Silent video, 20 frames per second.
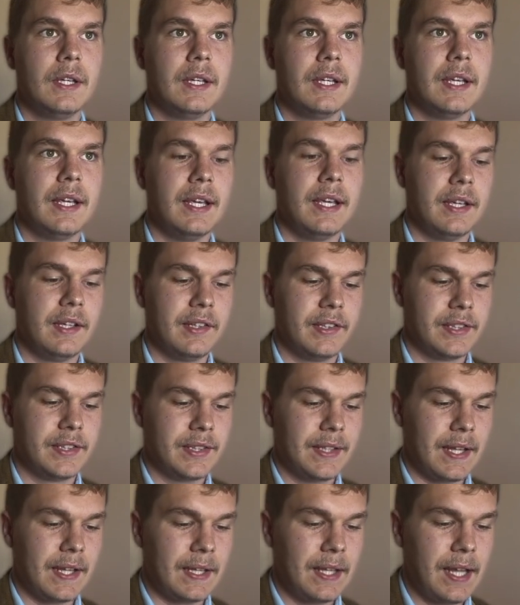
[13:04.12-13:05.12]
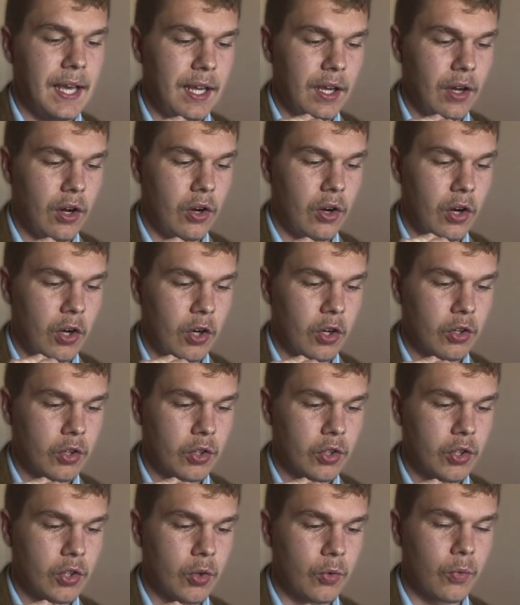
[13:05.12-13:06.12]
is that they are
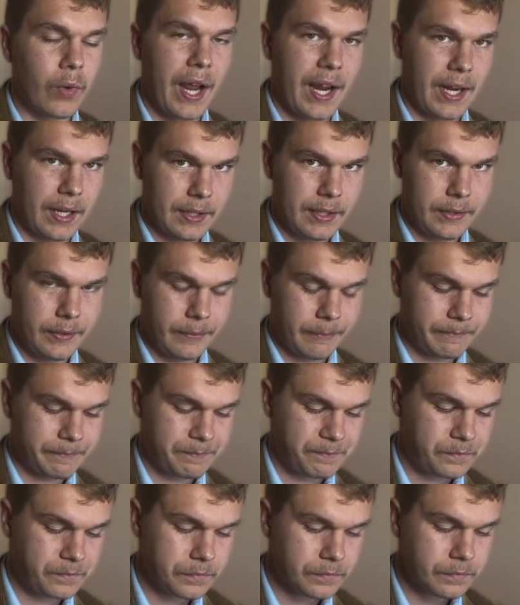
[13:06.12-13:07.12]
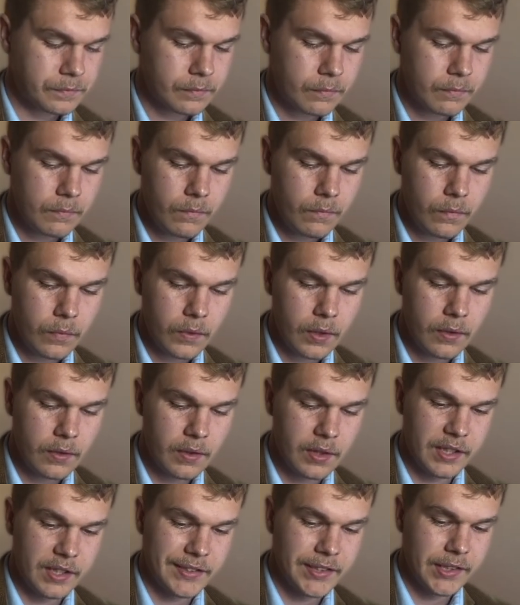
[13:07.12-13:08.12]
correct.
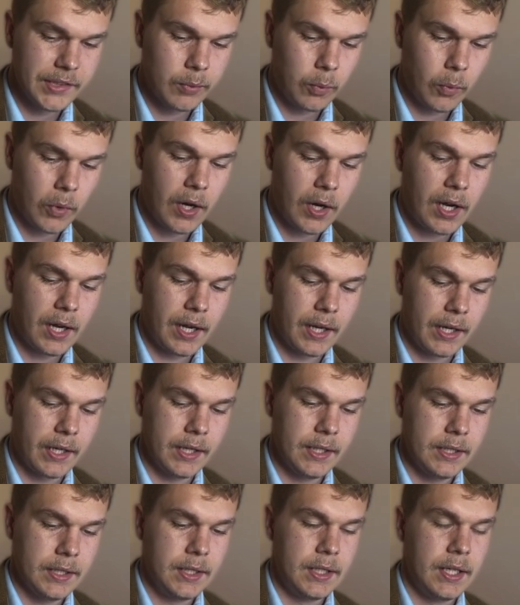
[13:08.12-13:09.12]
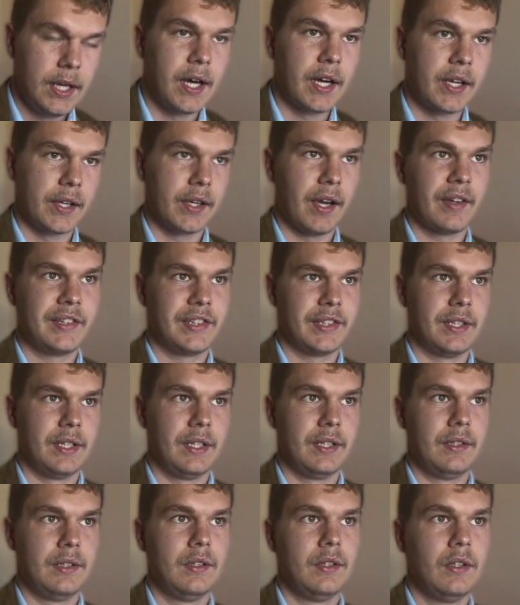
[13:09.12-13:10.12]
This is why
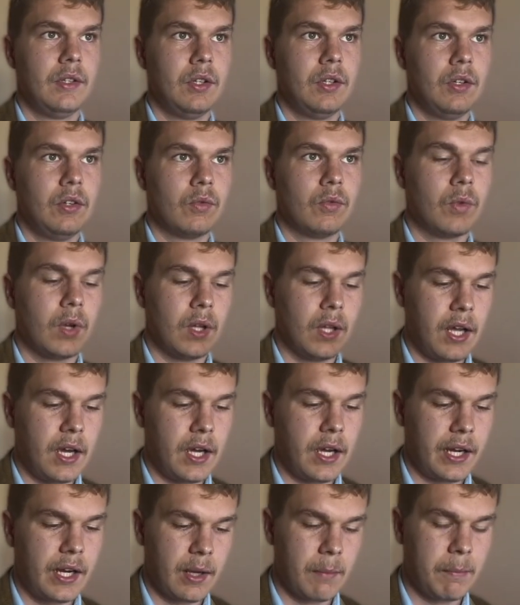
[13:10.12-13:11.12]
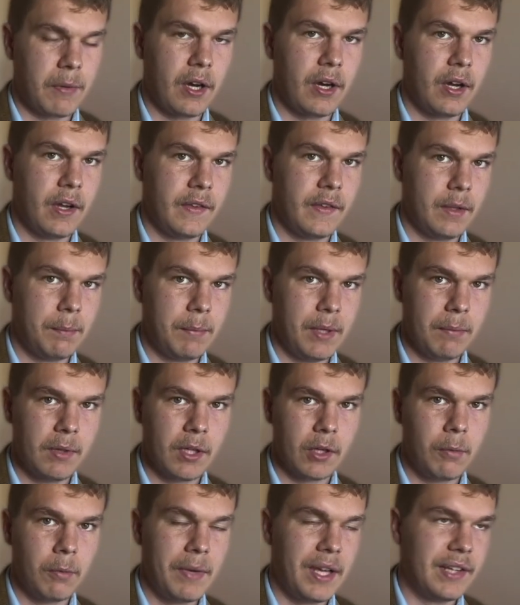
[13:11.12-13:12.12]
Augustine, relying upon the
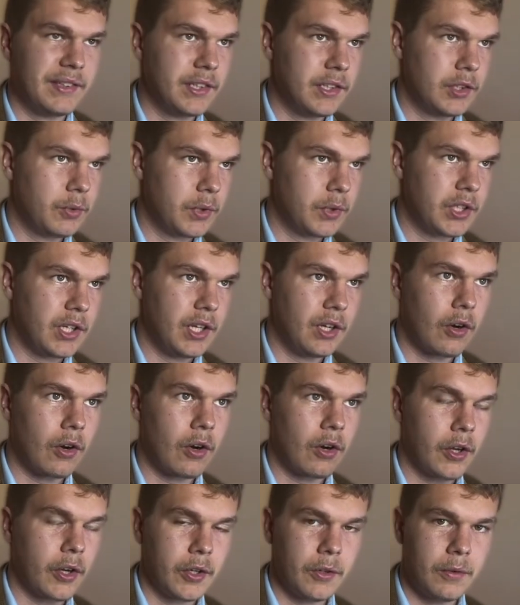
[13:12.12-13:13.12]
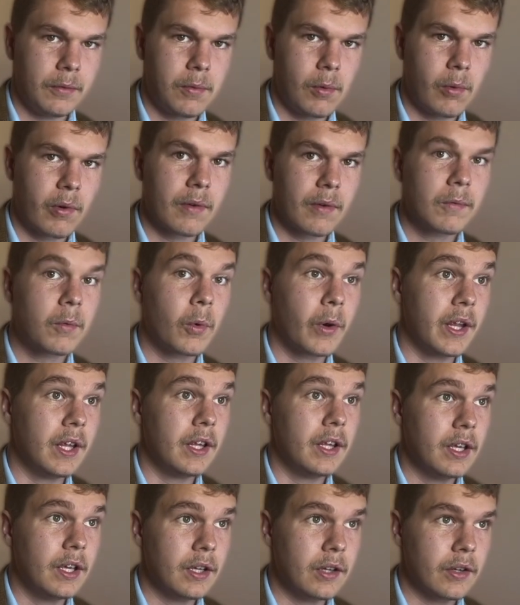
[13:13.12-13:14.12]
biblical message which he had argued for
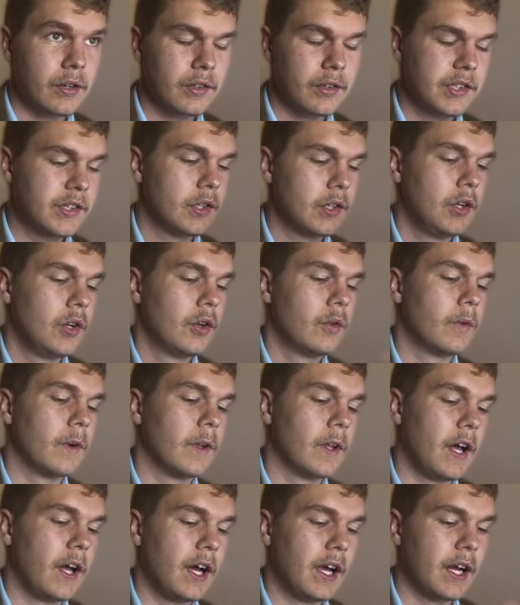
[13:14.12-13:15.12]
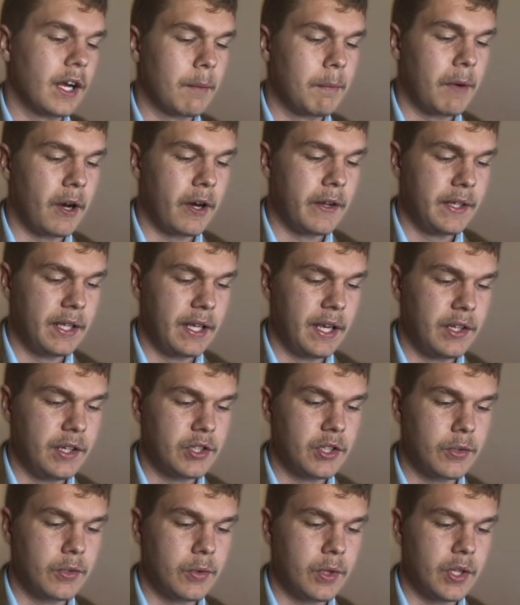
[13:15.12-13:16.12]
years, relying upon the
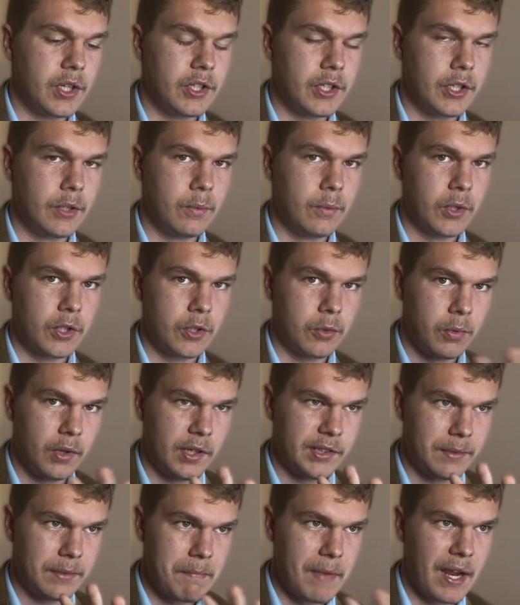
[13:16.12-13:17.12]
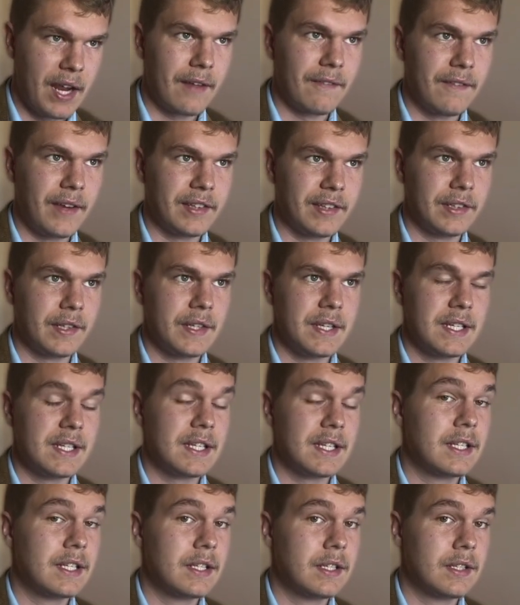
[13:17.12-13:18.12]
ancient tradition which was manifestly
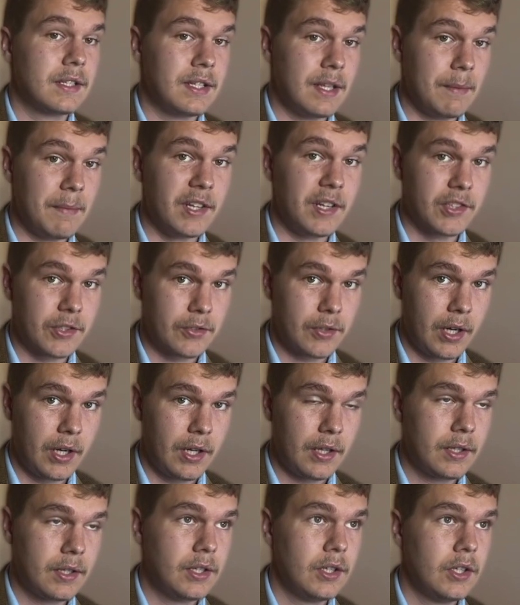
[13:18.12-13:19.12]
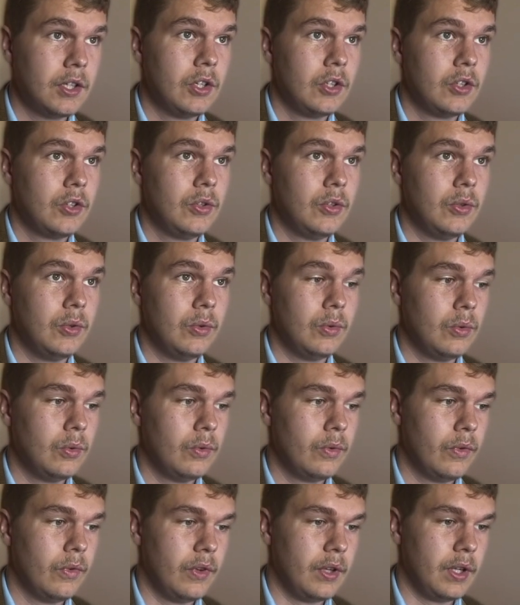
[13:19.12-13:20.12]
demonstrated to
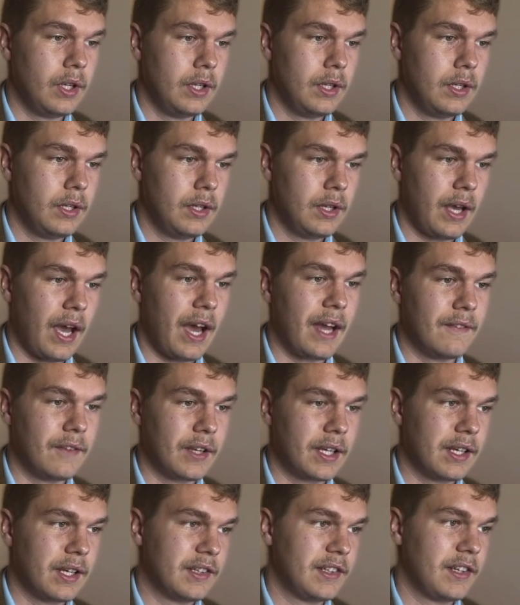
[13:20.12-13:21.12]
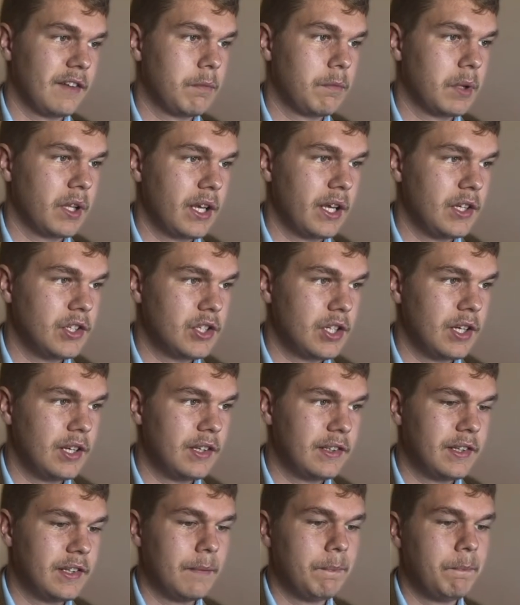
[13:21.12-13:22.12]
the advocates of
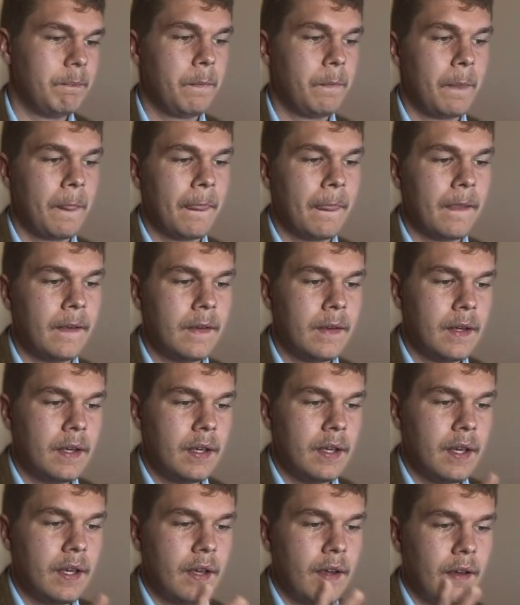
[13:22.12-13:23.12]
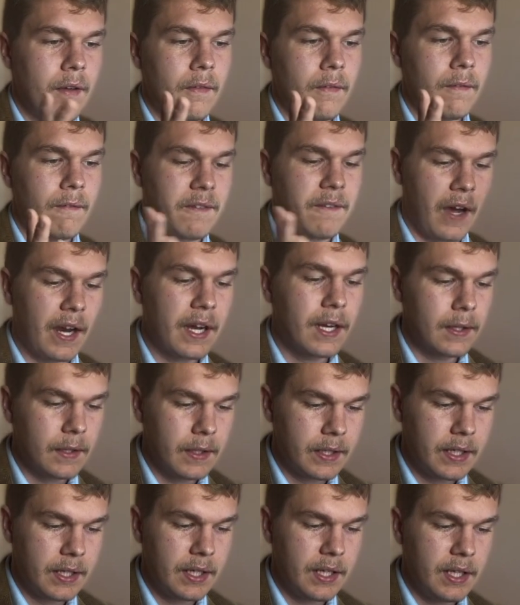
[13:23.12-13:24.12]
Pelagianism,
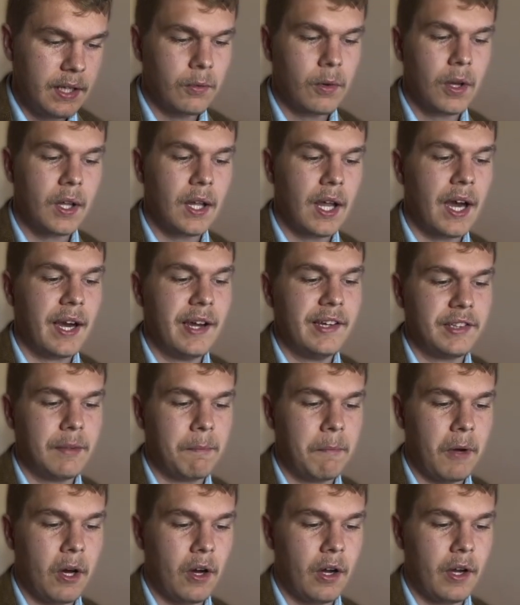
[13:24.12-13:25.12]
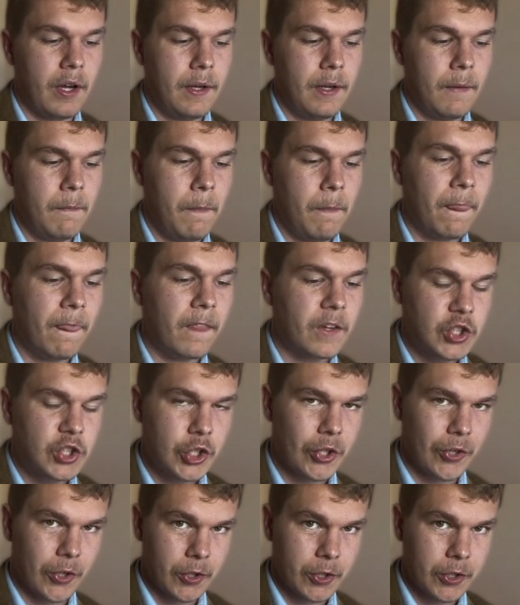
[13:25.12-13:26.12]
finally he relies upon the
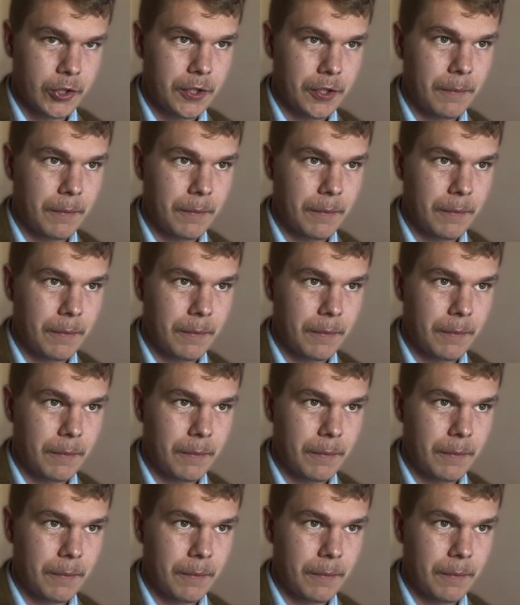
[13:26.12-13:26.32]
church,